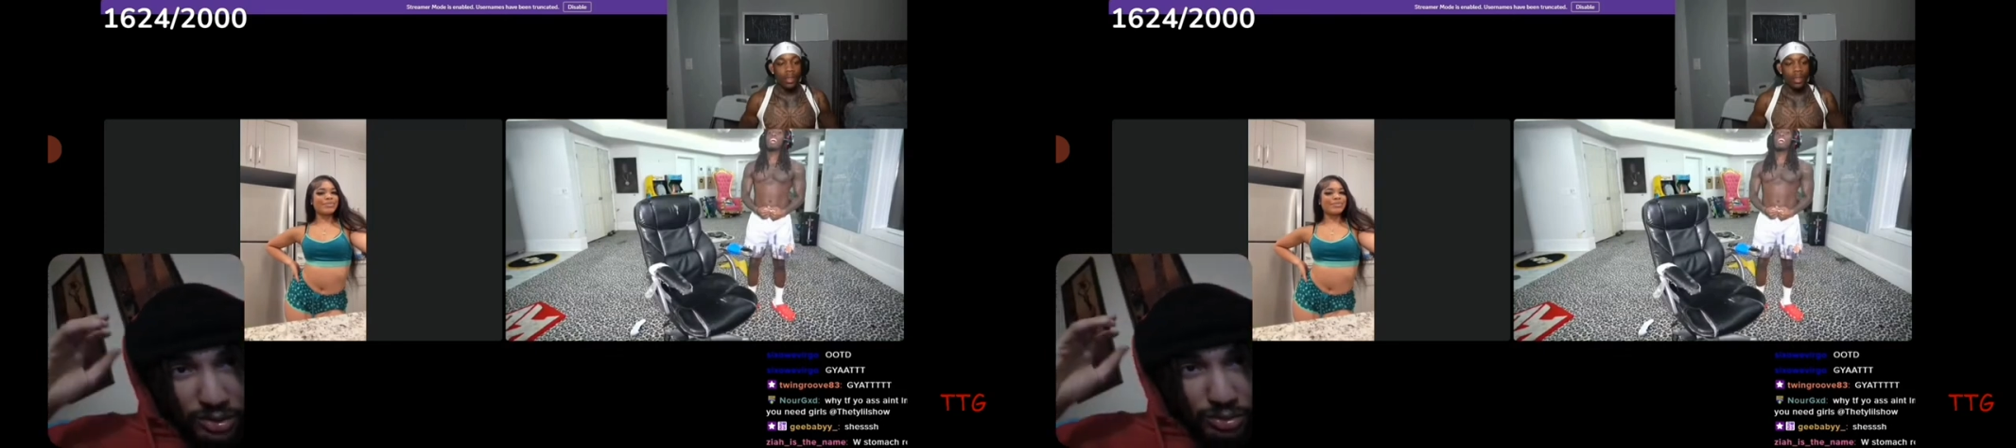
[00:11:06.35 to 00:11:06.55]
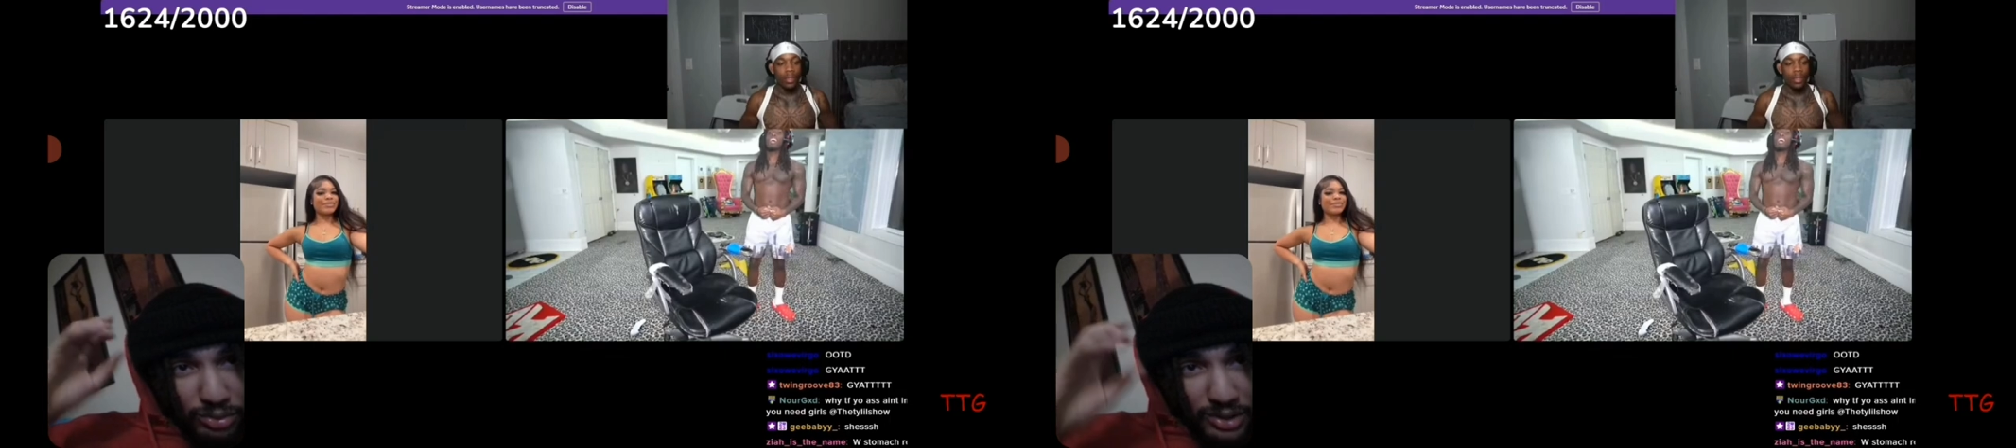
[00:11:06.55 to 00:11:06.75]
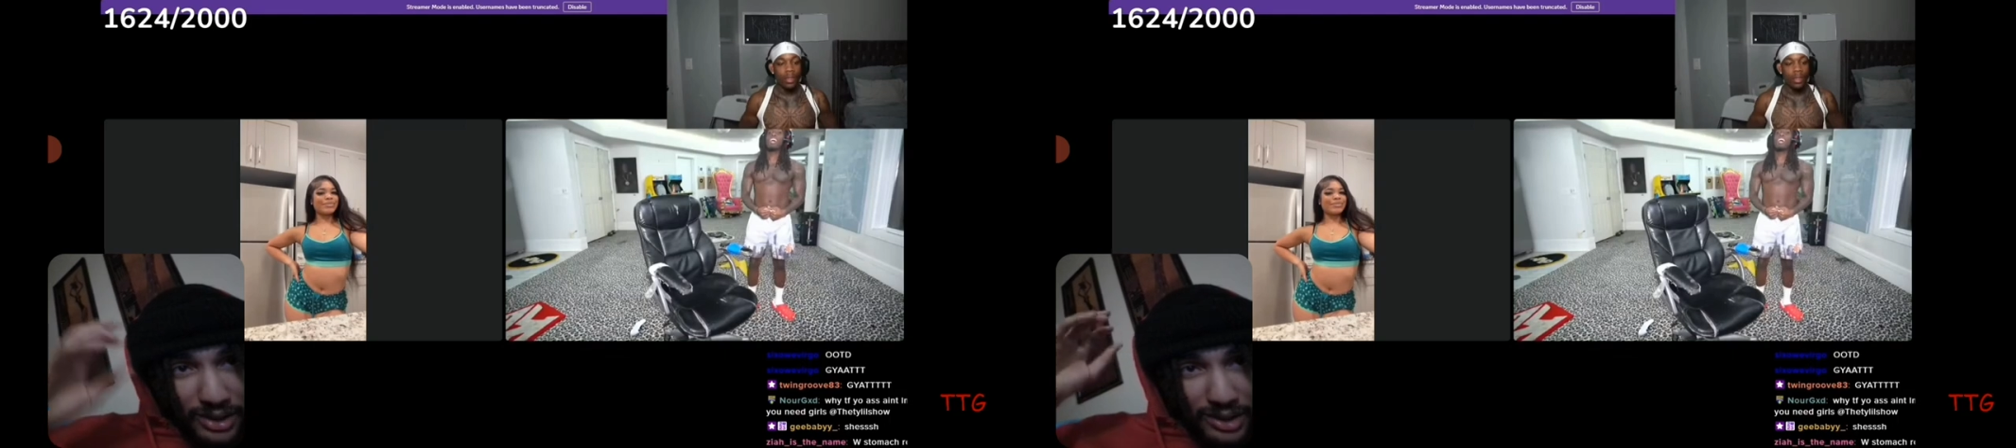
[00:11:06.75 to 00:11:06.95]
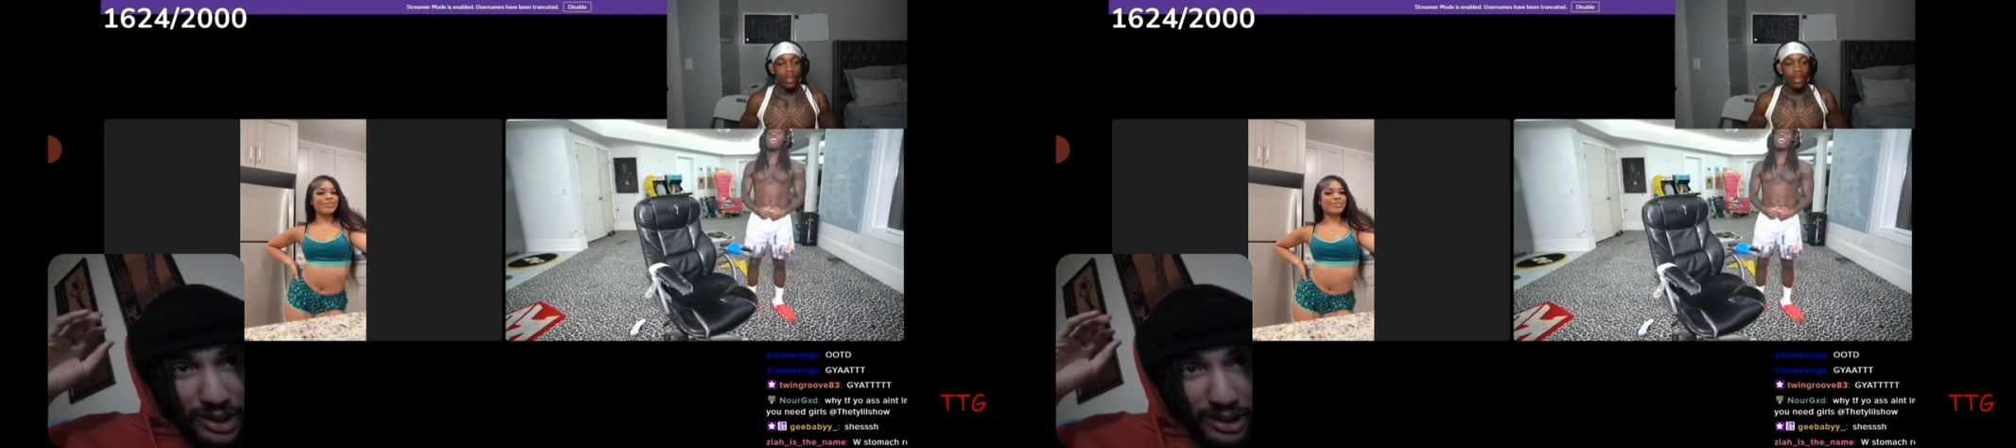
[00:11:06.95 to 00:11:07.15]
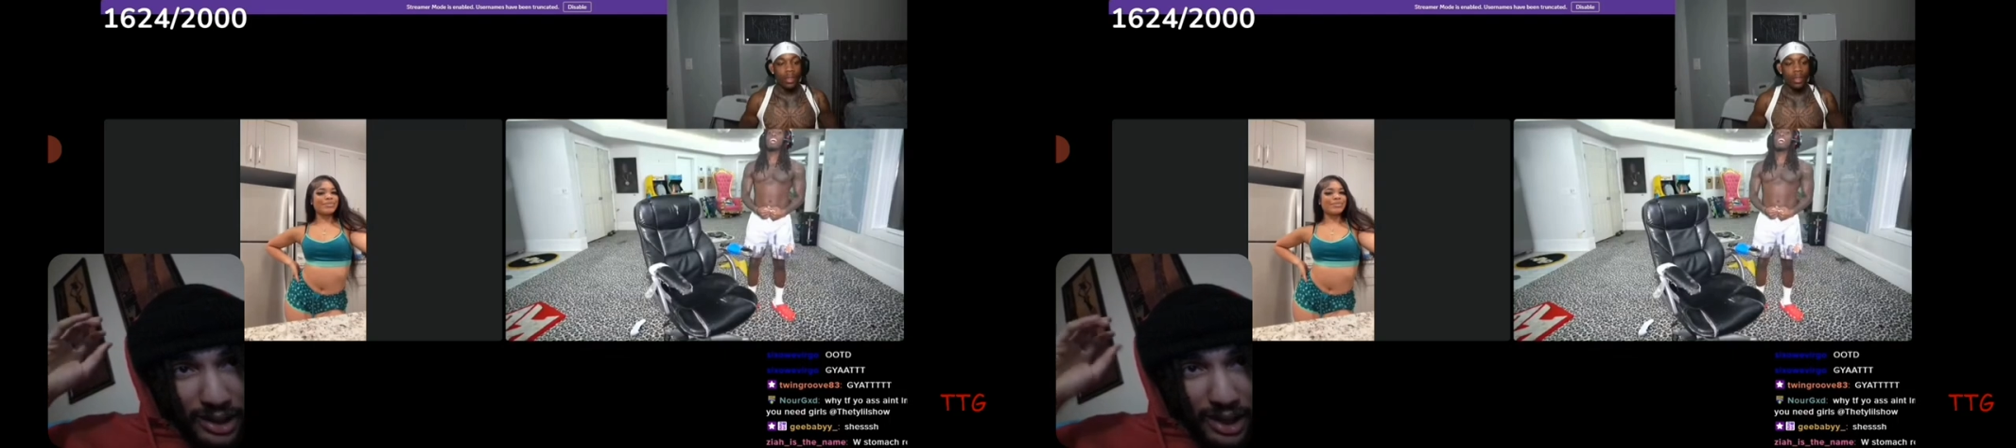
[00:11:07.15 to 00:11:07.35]
looking
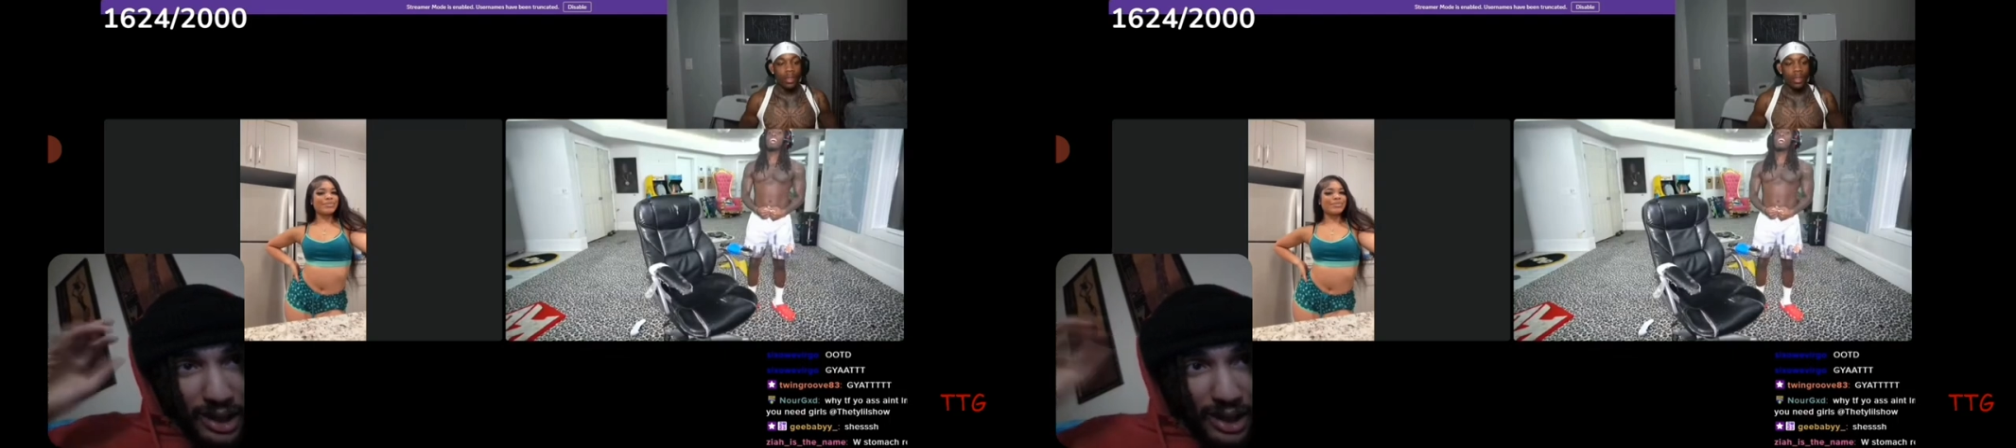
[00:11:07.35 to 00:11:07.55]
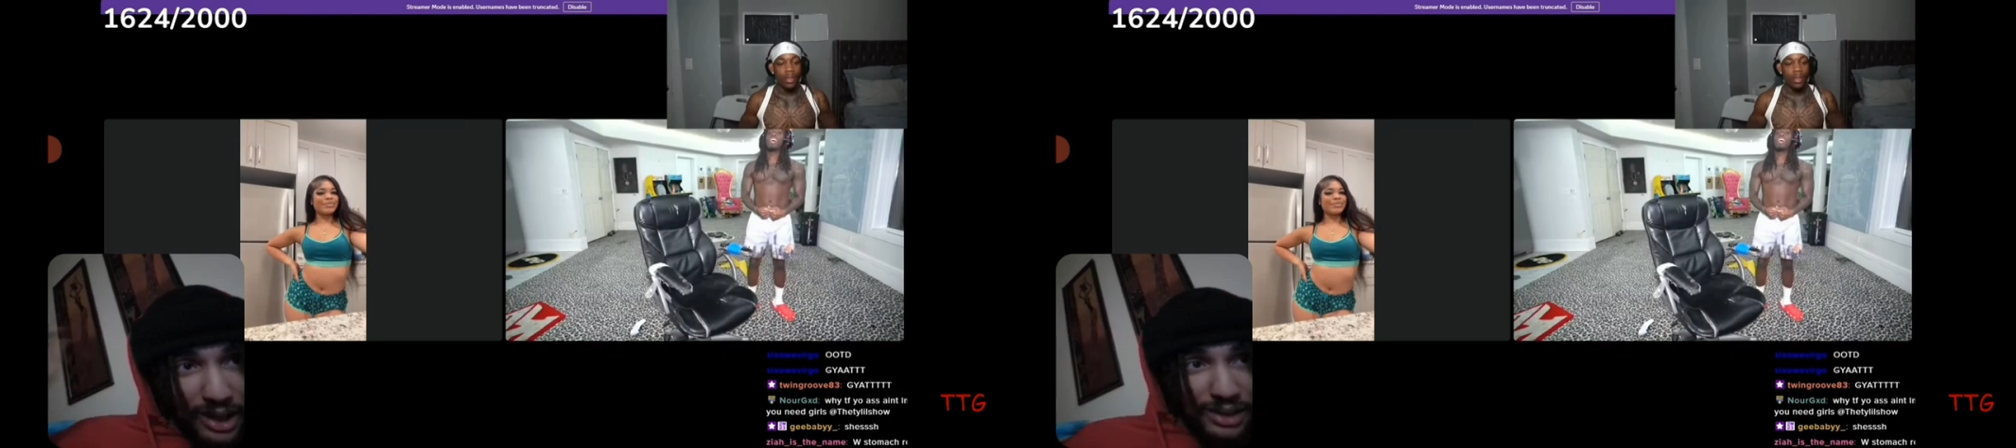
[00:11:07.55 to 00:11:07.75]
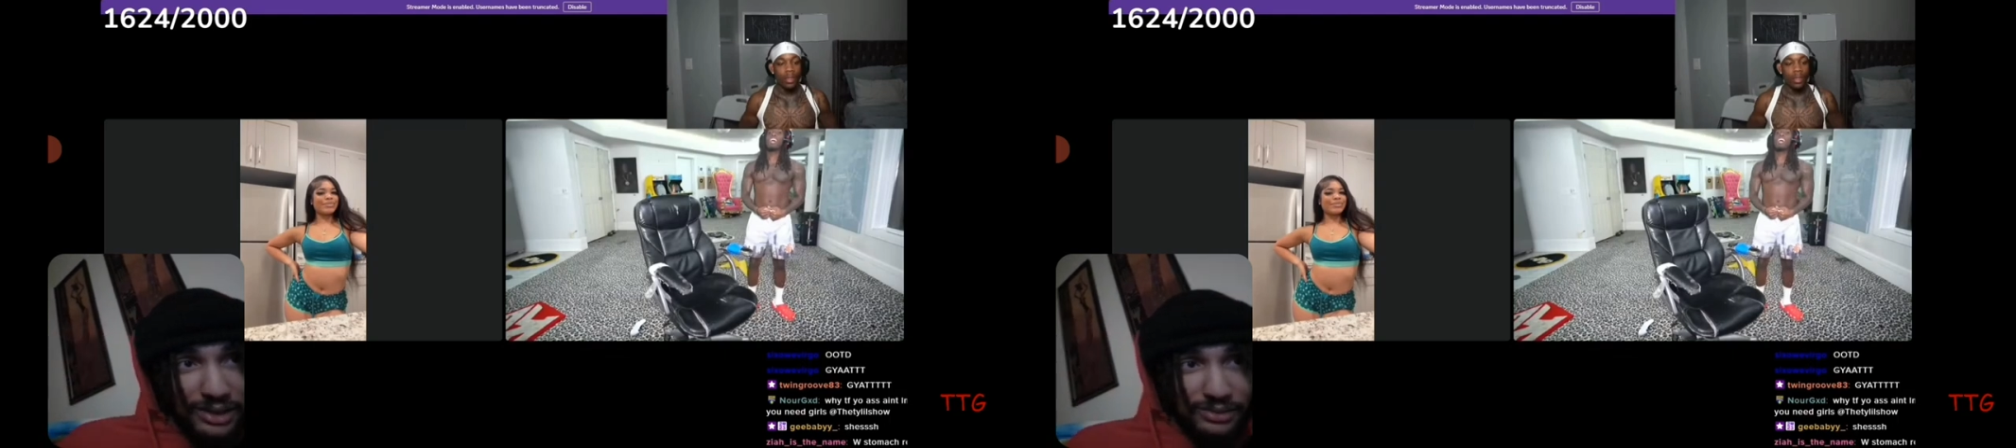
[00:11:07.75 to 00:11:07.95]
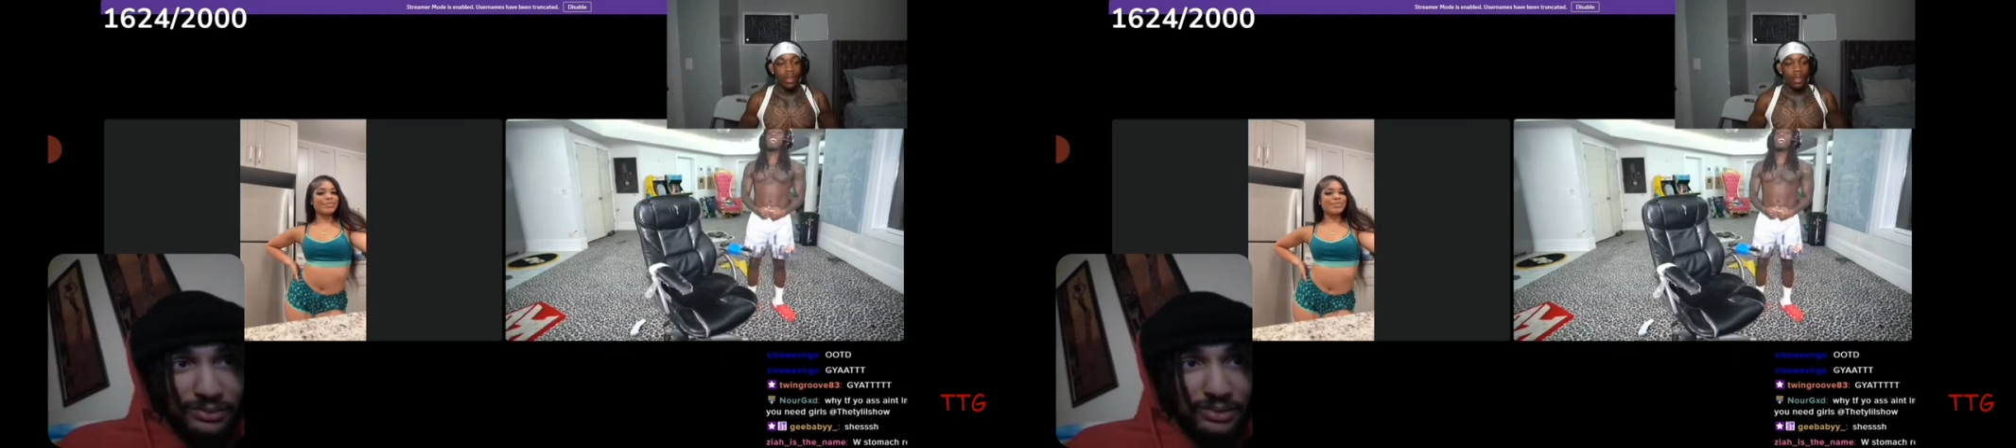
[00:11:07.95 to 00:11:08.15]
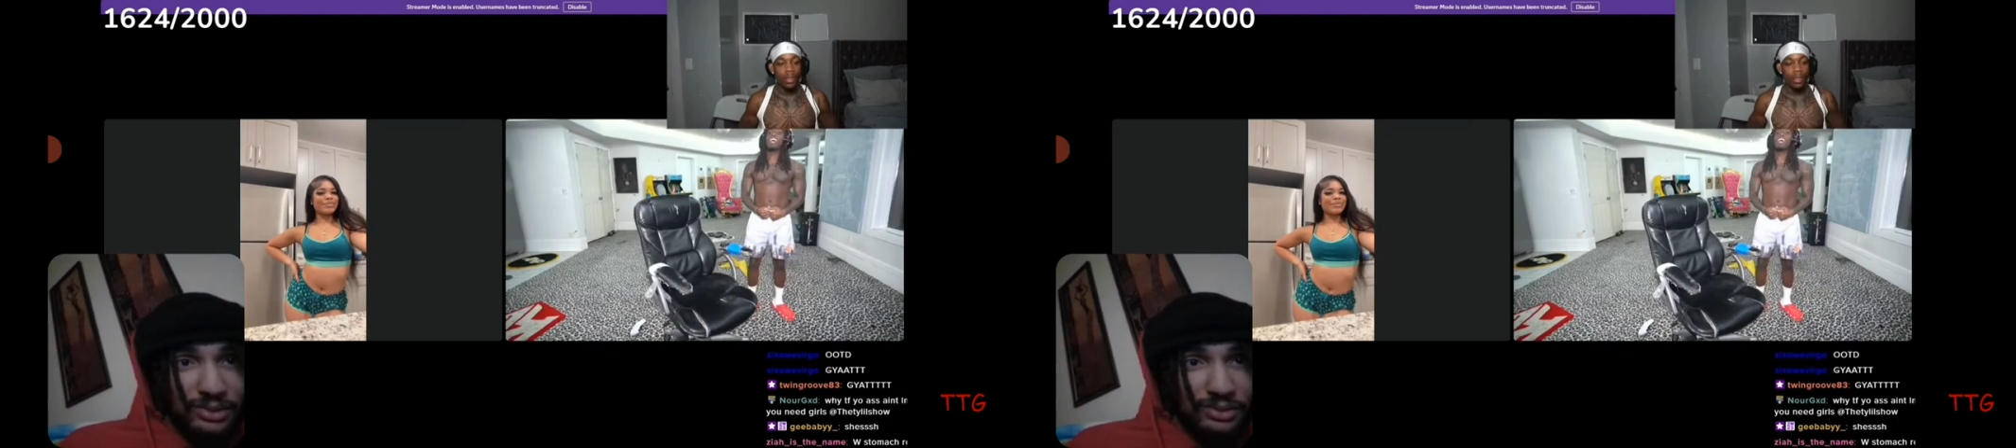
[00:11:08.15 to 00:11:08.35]
at that ass,
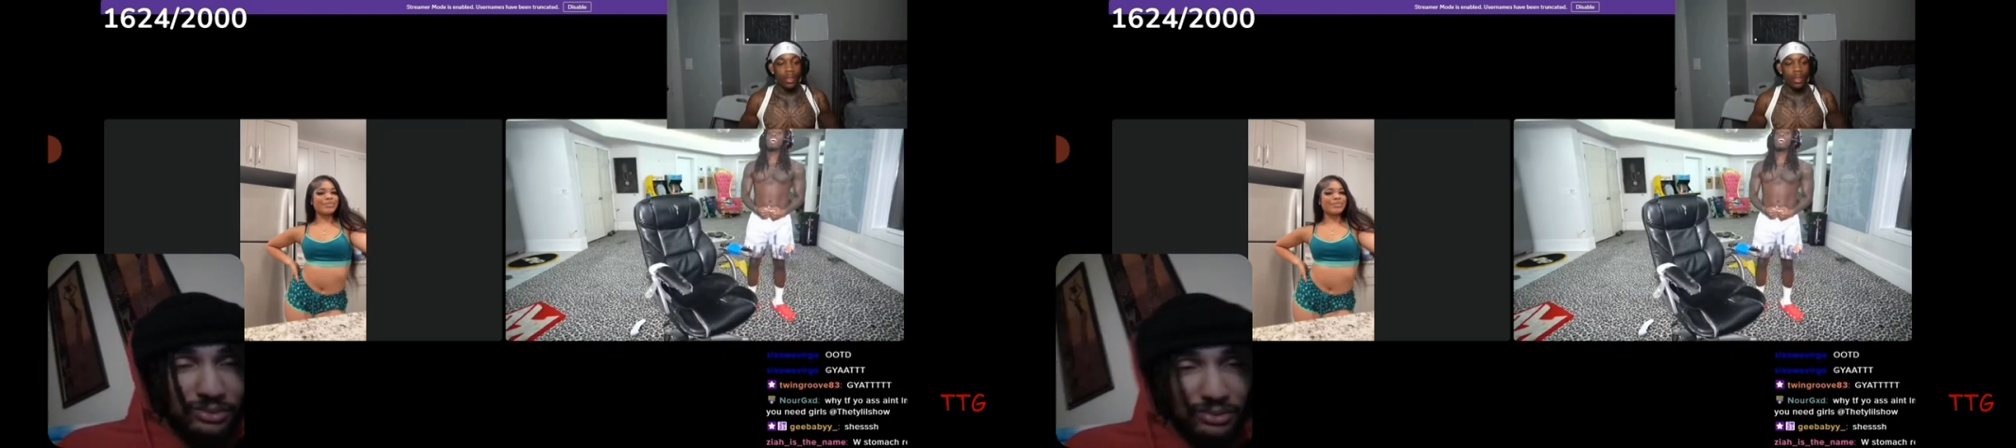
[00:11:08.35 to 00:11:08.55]
bro.